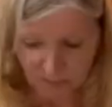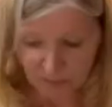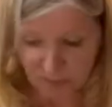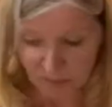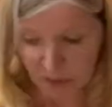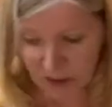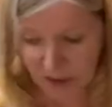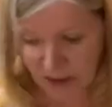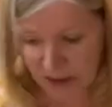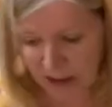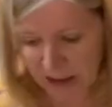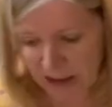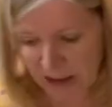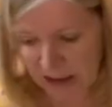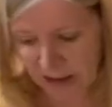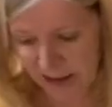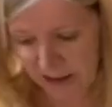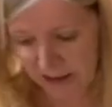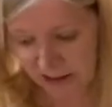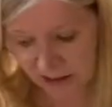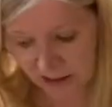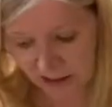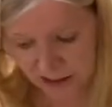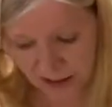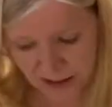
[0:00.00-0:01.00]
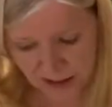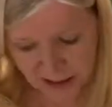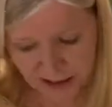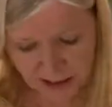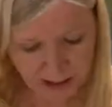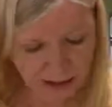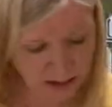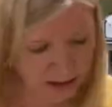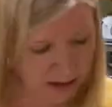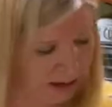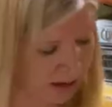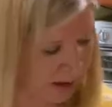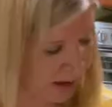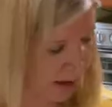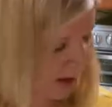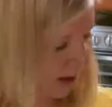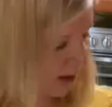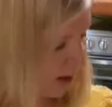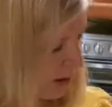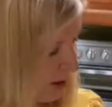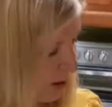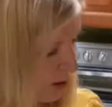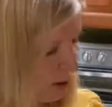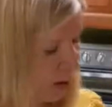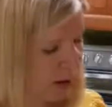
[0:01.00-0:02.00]
She is an excellent
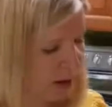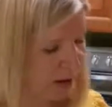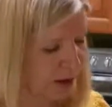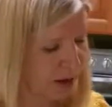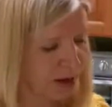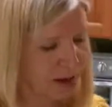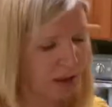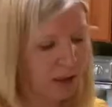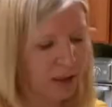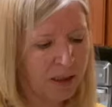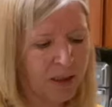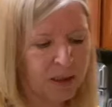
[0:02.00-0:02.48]
cook.